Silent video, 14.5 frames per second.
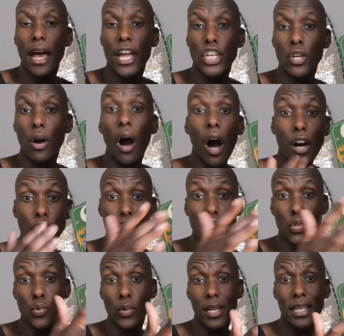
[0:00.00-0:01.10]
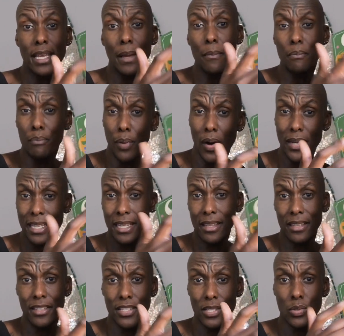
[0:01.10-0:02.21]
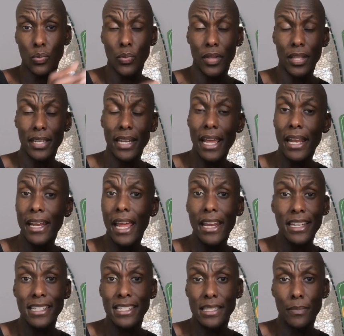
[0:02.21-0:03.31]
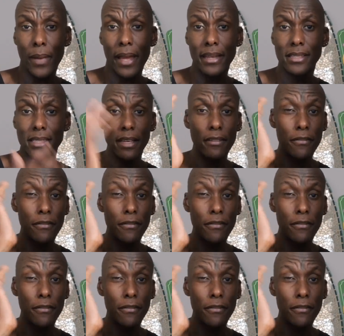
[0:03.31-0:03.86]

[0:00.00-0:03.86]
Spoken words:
and you're asked to really embody this within any space.